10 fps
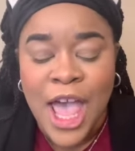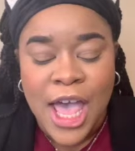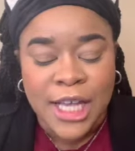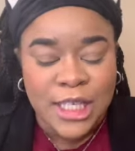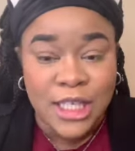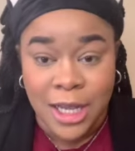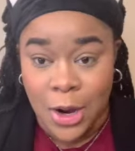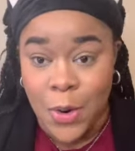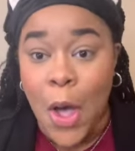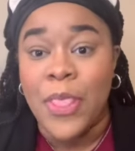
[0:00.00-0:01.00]

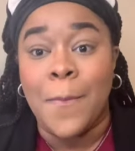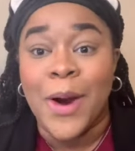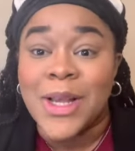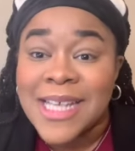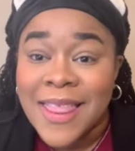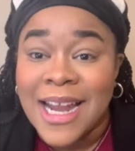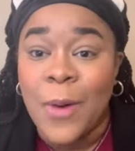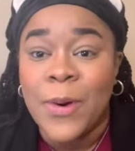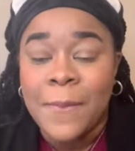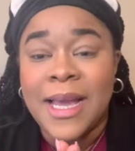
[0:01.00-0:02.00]
So the person that I
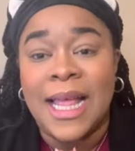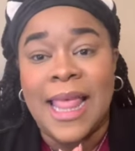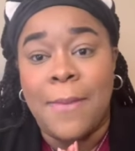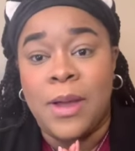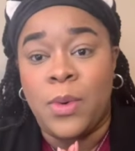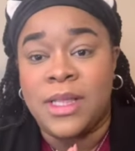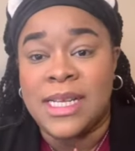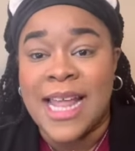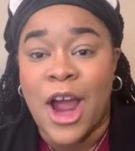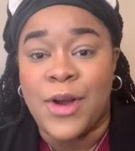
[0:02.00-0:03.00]
will be collabing with
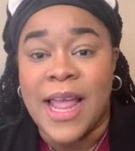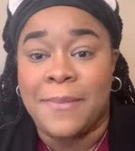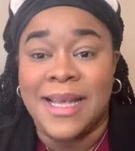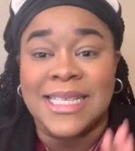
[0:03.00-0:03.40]
today, her name is